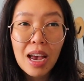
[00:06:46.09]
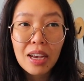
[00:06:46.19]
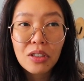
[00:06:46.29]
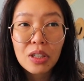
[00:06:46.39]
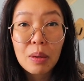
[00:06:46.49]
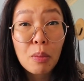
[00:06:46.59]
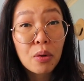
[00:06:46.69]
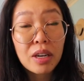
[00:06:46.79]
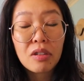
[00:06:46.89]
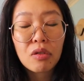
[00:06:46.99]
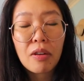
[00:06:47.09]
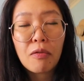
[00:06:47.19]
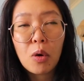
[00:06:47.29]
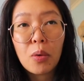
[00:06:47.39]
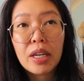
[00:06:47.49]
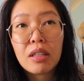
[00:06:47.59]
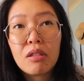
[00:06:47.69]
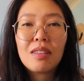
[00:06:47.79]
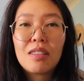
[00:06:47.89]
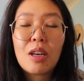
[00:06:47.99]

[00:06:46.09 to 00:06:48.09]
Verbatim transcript: actually pretty straightforward.